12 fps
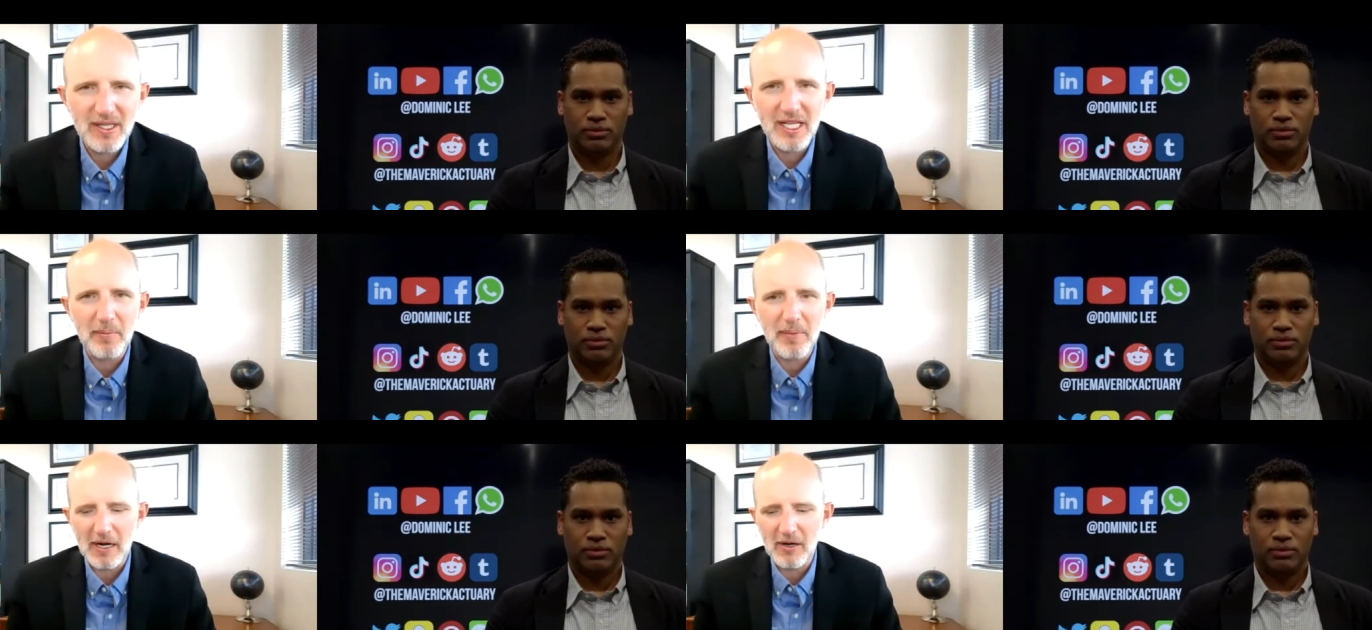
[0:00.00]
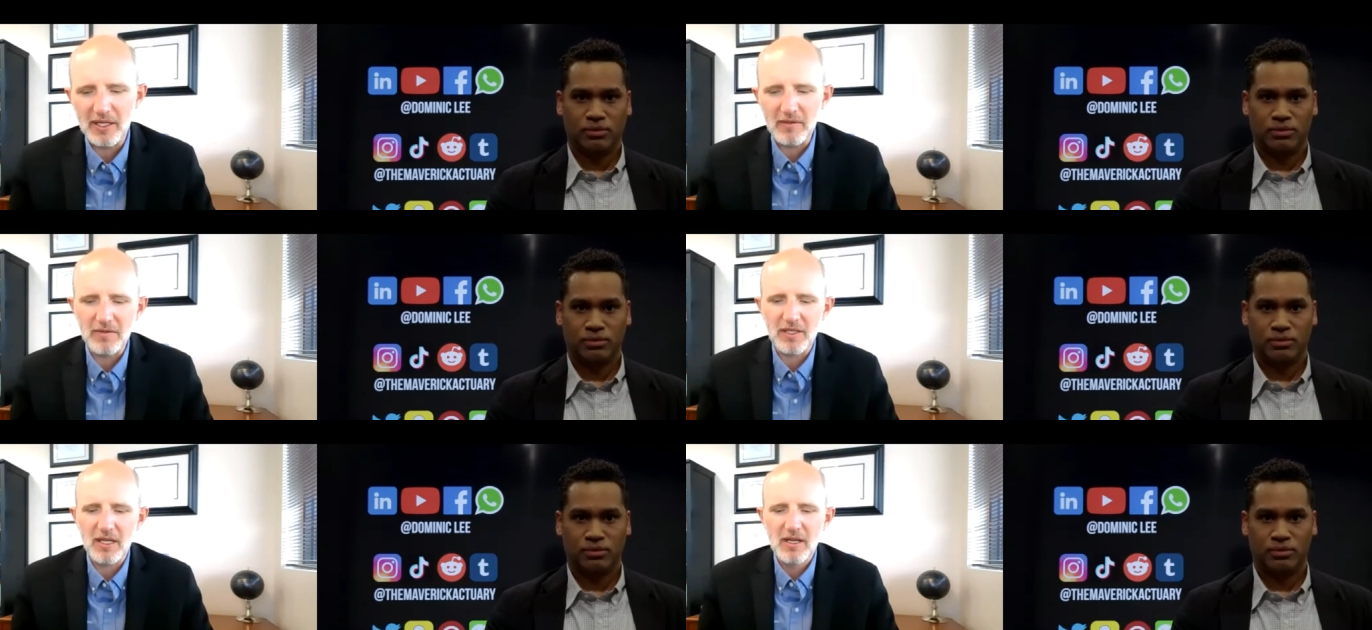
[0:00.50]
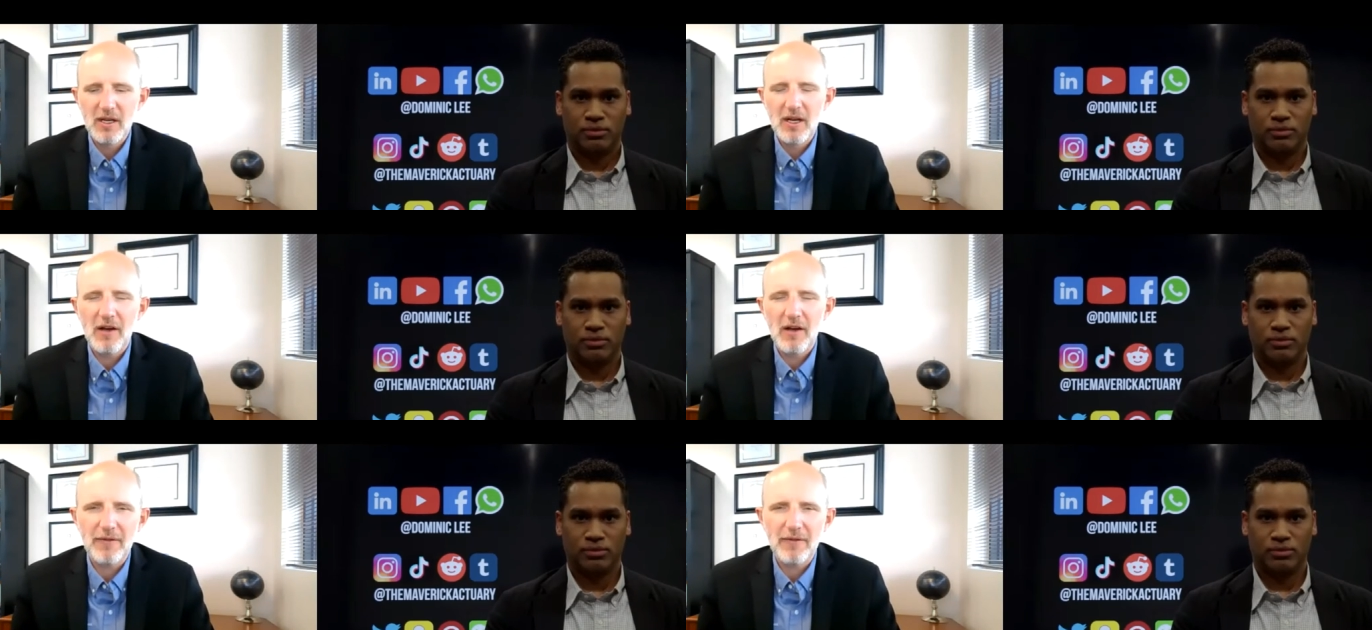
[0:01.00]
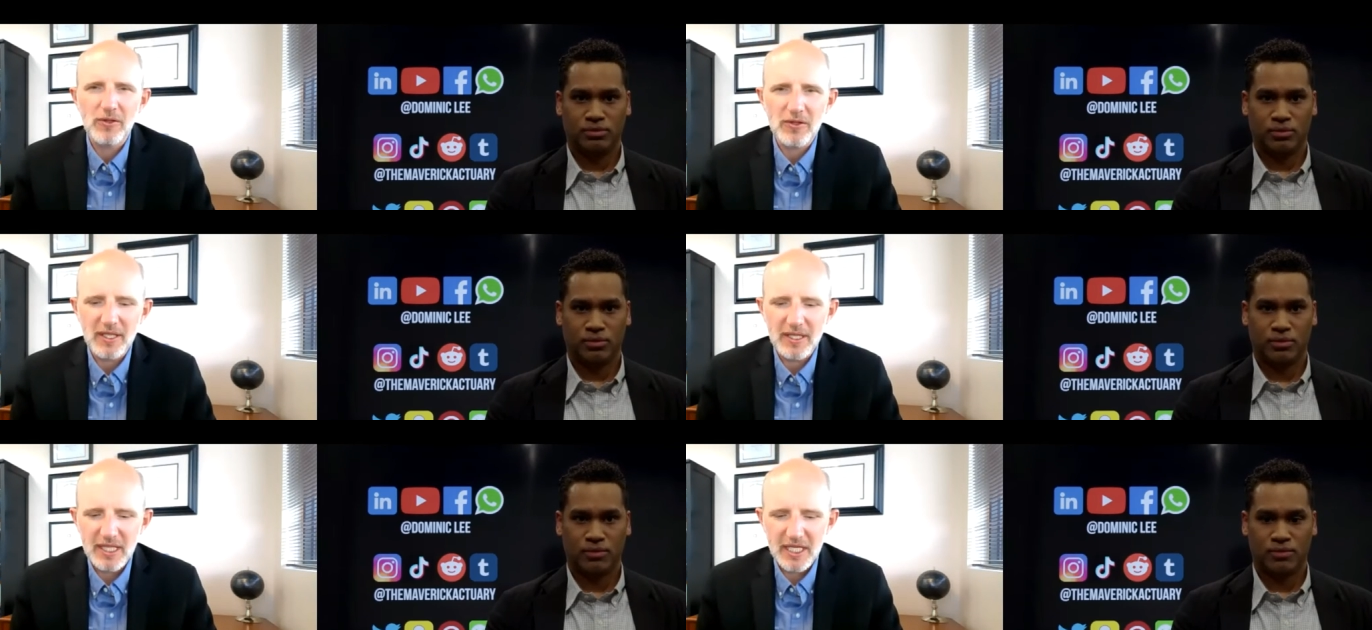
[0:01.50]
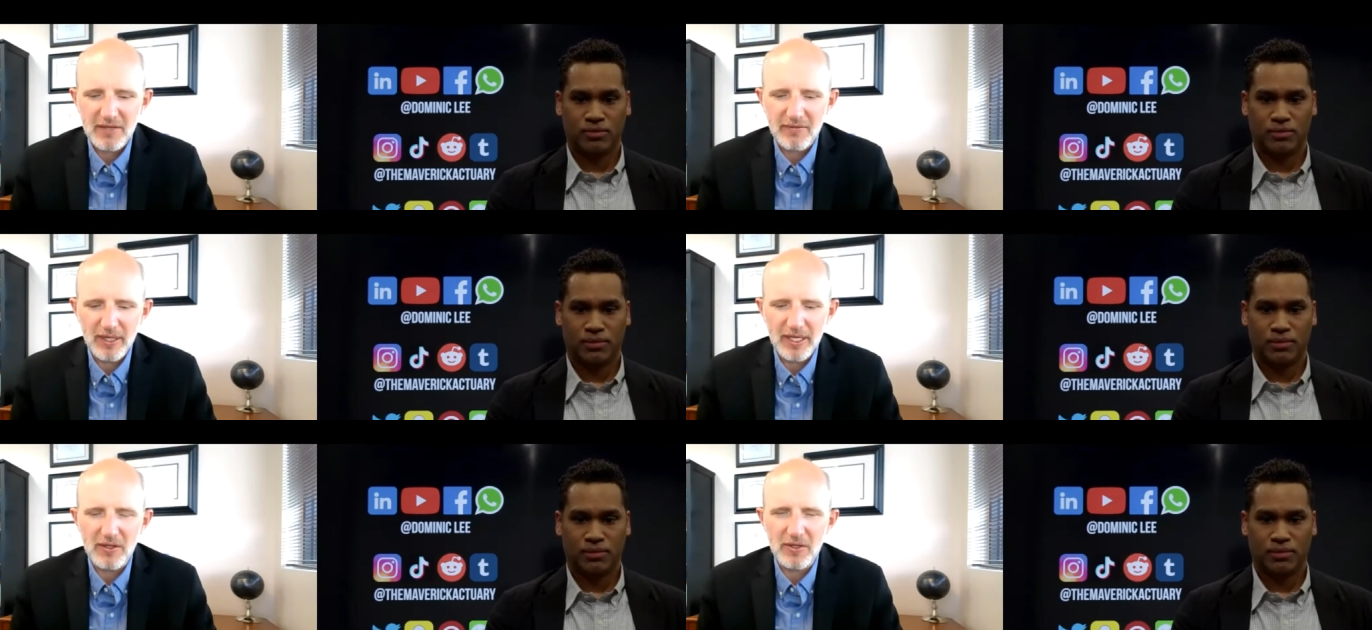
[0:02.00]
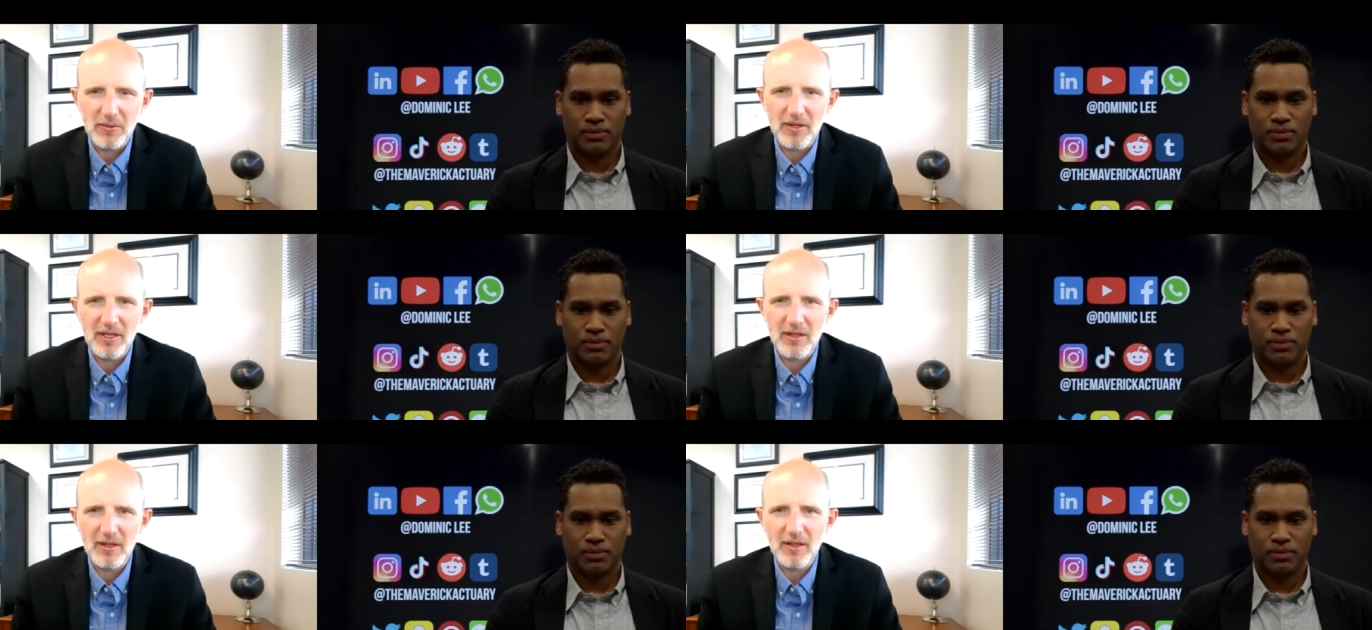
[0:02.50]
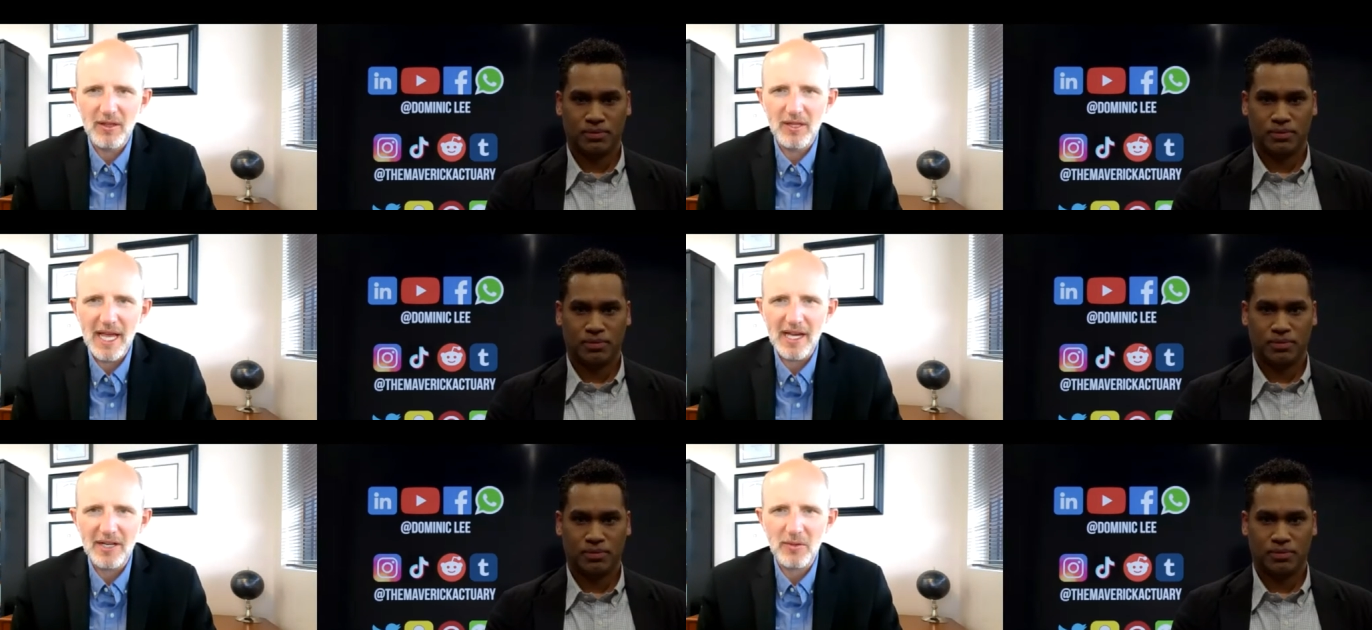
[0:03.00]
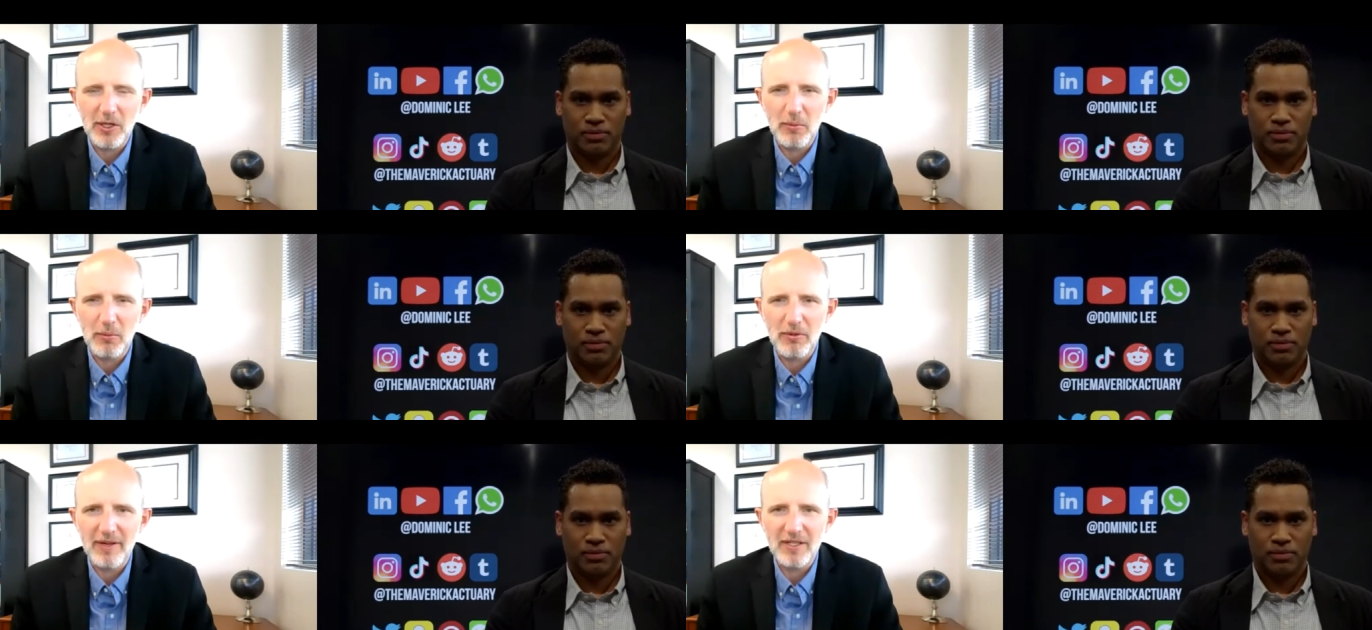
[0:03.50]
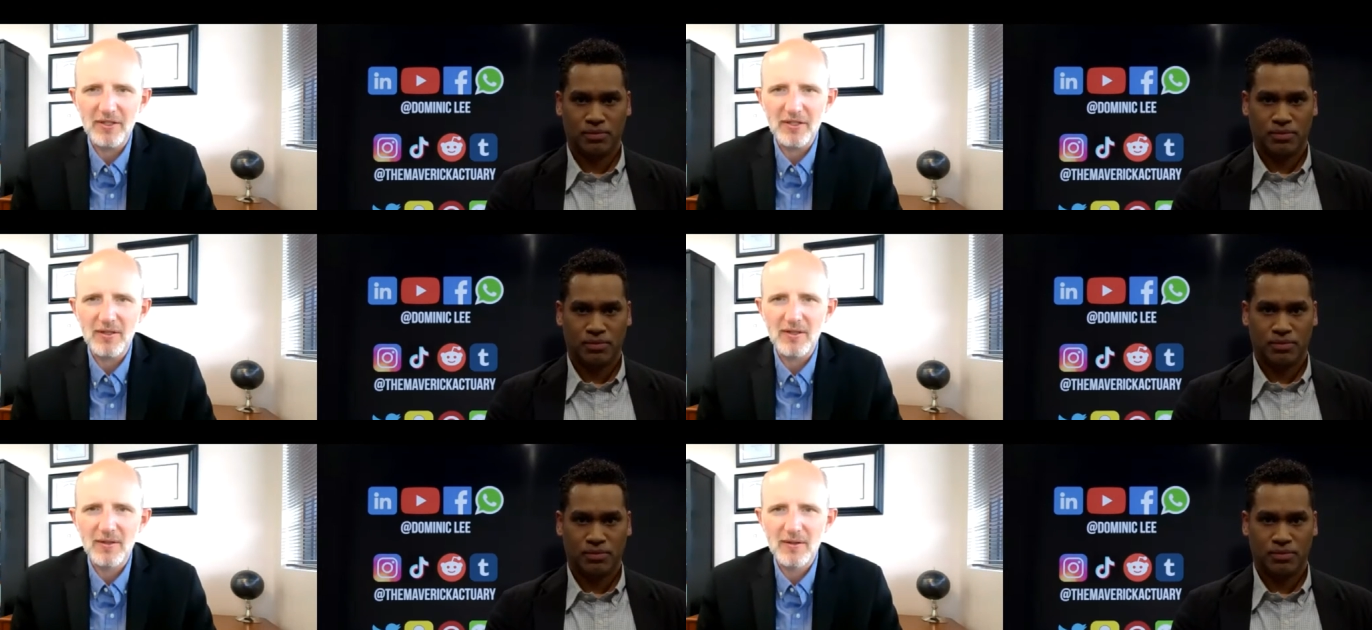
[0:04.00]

Speaker 1: as the imperatives of future successful leaders within the actuarial profession